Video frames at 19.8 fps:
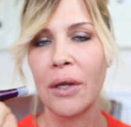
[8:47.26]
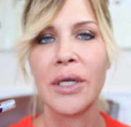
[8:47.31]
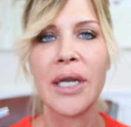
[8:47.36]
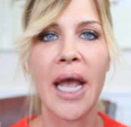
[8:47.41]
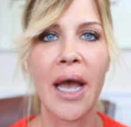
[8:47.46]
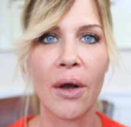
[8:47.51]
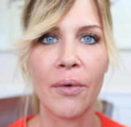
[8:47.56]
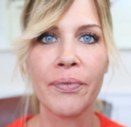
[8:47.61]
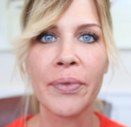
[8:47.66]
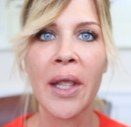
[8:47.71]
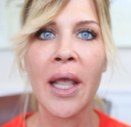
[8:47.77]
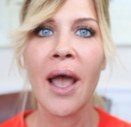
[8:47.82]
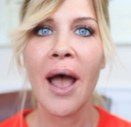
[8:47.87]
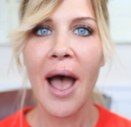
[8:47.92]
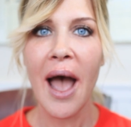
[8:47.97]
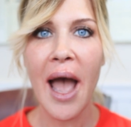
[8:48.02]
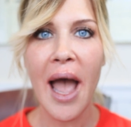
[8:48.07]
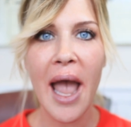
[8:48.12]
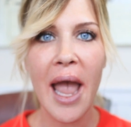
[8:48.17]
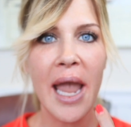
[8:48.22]
Now,
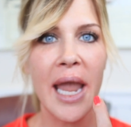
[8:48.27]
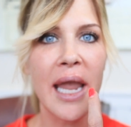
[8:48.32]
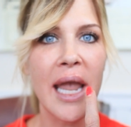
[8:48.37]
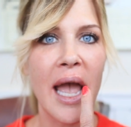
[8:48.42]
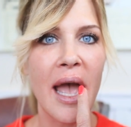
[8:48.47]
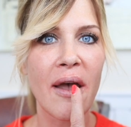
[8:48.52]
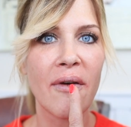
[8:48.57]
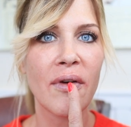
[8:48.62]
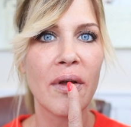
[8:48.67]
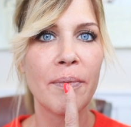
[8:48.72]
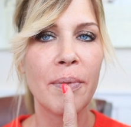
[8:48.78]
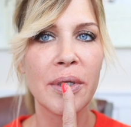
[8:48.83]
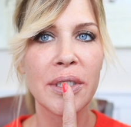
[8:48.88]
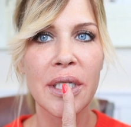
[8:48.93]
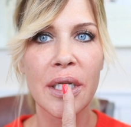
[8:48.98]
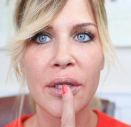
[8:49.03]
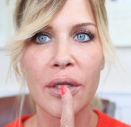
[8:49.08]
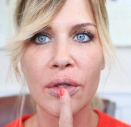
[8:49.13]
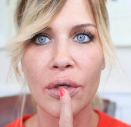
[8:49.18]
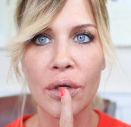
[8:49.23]
I have a
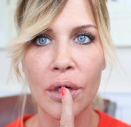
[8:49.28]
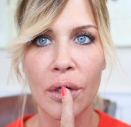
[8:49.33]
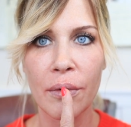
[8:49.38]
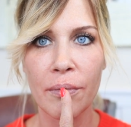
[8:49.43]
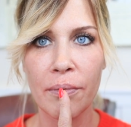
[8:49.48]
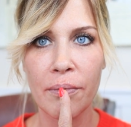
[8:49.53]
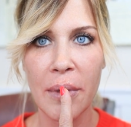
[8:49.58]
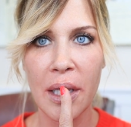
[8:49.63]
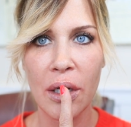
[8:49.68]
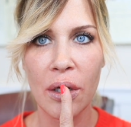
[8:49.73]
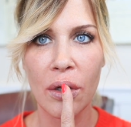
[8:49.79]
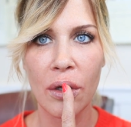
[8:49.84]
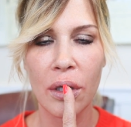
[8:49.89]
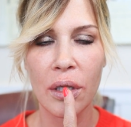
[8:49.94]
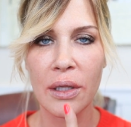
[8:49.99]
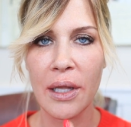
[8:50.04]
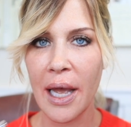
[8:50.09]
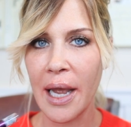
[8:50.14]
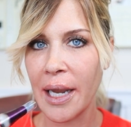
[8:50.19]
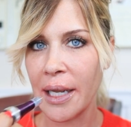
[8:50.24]
particular middle
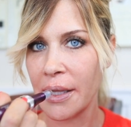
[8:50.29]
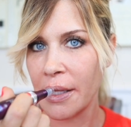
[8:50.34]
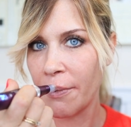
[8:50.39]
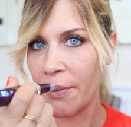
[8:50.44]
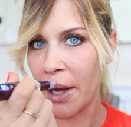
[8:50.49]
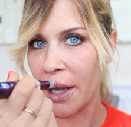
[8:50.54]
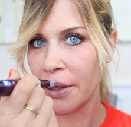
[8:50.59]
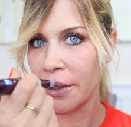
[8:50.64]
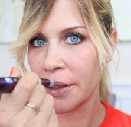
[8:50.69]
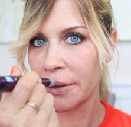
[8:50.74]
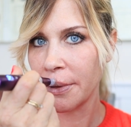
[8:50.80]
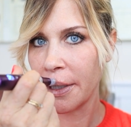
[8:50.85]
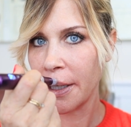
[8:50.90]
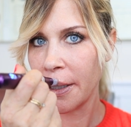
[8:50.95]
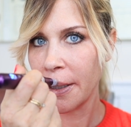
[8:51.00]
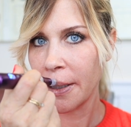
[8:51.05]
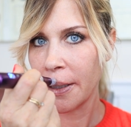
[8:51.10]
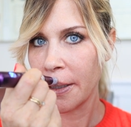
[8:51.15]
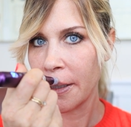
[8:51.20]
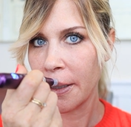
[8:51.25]
line that bothers
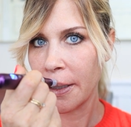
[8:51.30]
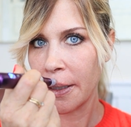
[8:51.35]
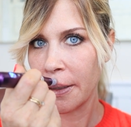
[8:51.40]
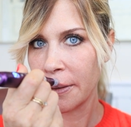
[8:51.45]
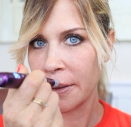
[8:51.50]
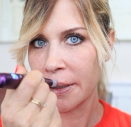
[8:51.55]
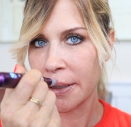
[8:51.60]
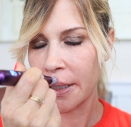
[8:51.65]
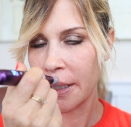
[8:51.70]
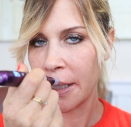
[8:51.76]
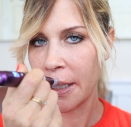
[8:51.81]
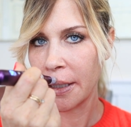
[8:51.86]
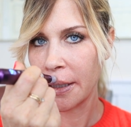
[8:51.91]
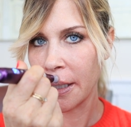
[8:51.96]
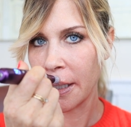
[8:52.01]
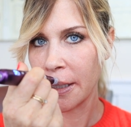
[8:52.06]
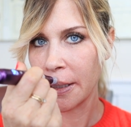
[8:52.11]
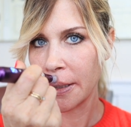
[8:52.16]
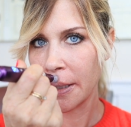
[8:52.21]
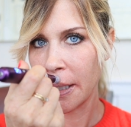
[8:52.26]
me. I'm just gonna hit
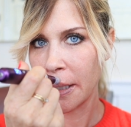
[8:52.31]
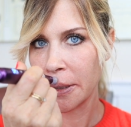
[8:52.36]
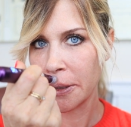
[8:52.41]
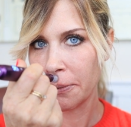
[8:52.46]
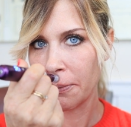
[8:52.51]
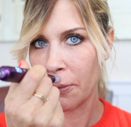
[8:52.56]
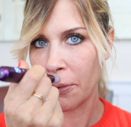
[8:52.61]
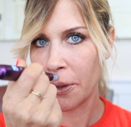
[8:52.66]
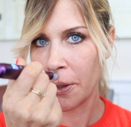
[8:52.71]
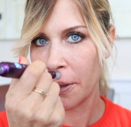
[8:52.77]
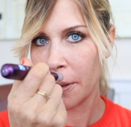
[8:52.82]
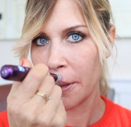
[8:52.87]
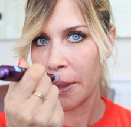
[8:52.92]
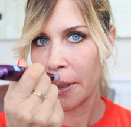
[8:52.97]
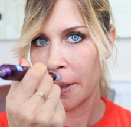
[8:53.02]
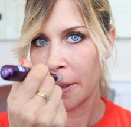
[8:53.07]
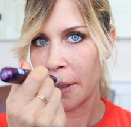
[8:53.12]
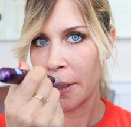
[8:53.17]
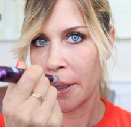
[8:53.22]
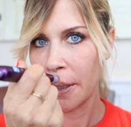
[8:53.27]
that a touch more.
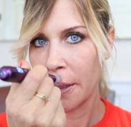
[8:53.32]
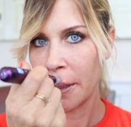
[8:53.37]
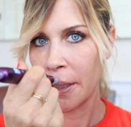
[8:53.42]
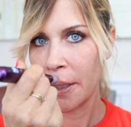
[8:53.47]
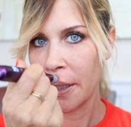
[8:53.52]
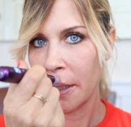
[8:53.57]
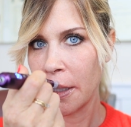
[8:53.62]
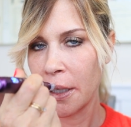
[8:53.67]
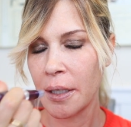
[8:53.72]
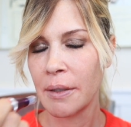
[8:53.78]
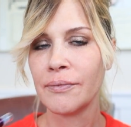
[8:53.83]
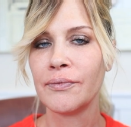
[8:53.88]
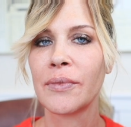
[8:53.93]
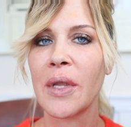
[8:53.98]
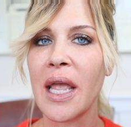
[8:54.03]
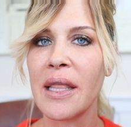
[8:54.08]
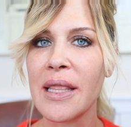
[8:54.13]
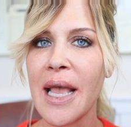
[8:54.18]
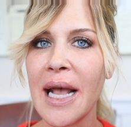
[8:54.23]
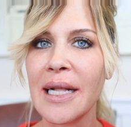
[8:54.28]

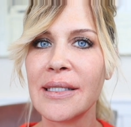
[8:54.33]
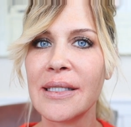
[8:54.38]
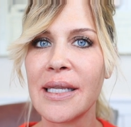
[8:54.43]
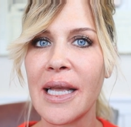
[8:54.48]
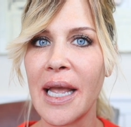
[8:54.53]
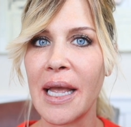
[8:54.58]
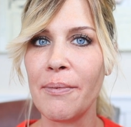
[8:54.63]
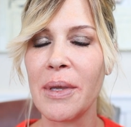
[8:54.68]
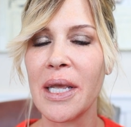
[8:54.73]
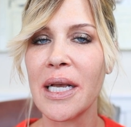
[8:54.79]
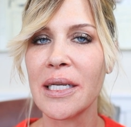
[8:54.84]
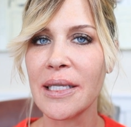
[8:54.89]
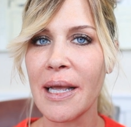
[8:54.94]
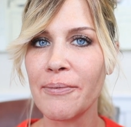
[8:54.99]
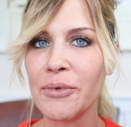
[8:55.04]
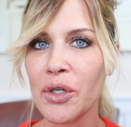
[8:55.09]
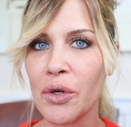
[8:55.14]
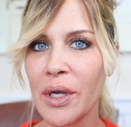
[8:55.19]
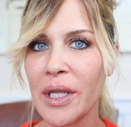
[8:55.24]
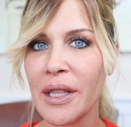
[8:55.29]
And that's it. Because
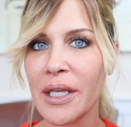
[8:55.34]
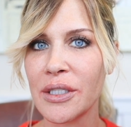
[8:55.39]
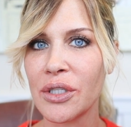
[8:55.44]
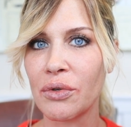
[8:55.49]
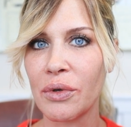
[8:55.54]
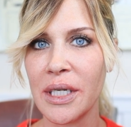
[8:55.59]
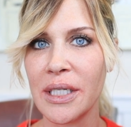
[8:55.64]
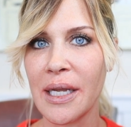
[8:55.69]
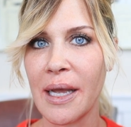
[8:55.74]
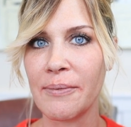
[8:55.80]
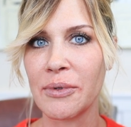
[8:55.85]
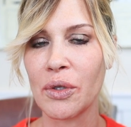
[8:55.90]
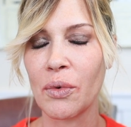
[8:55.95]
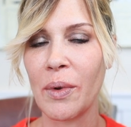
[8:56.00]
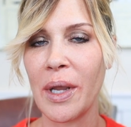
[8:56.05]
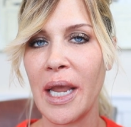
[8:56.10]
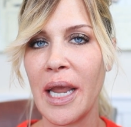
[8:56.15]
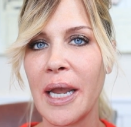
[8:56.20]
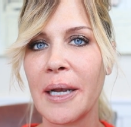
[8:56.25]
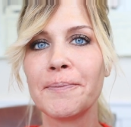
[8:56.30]
I'm doing this three times a
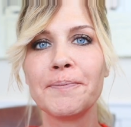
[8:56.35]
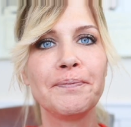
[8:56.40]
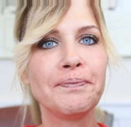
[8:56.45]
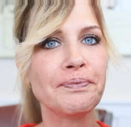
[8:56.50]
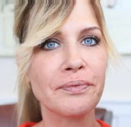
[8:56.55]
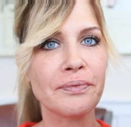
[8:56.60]
week,